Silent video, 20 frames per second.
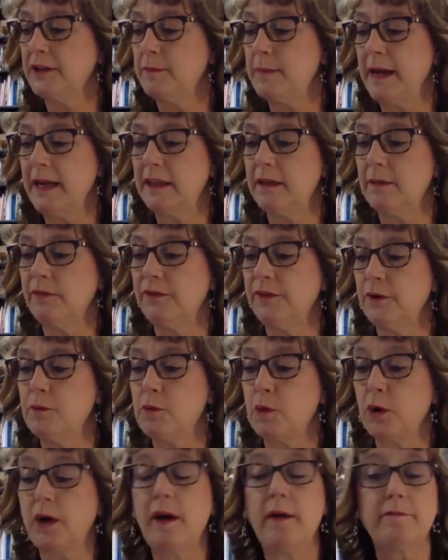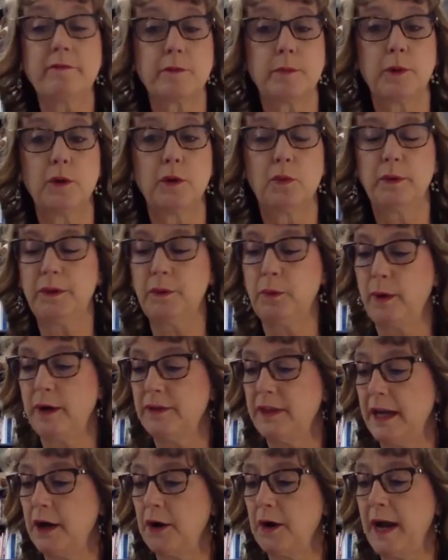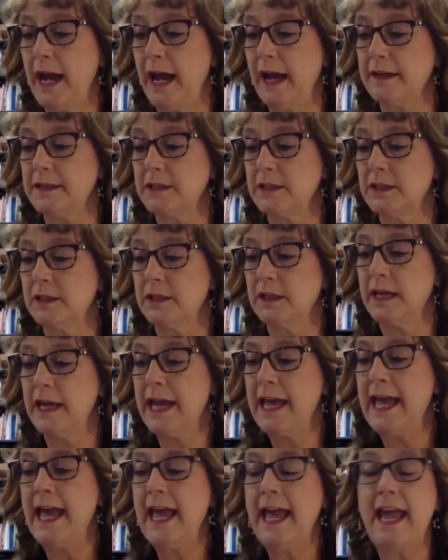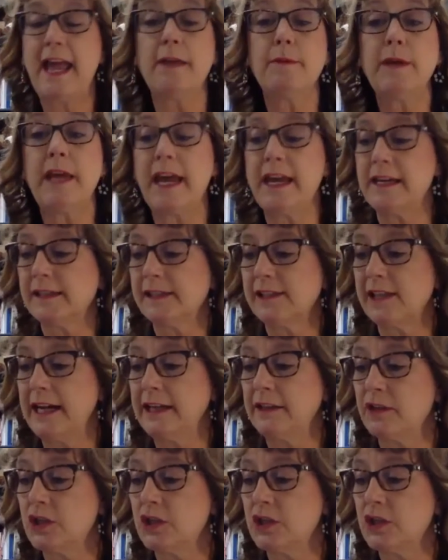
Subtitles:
and make them feel more comfortable with where they are at. ABA is like the